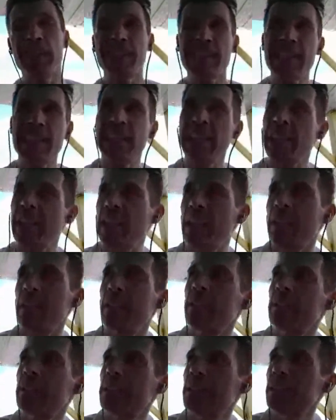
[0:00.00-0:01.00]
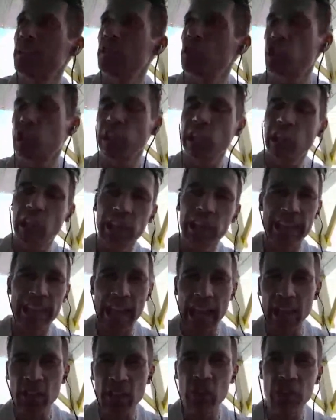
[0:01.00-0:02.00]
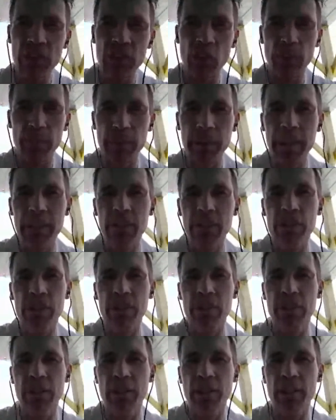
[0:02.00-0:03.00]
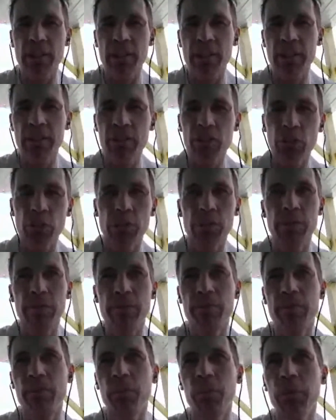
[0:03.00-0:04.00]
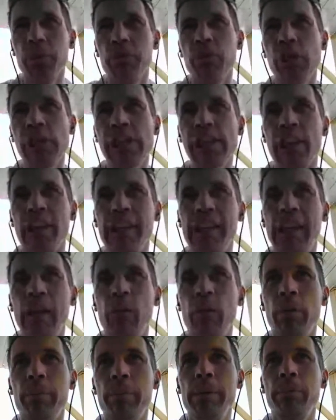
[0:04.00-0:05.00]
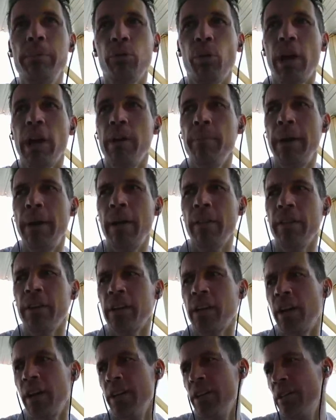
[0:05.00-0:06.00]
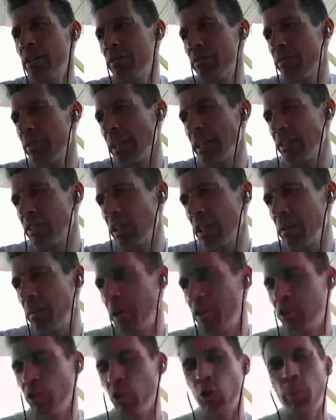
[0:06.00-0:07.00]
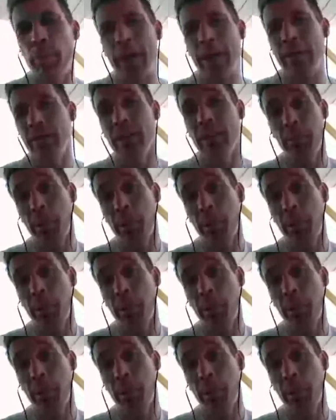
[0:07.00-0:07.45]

ideally slightly edgy topics. The sort of, we really like it when people write about the kind of things they might talk about in the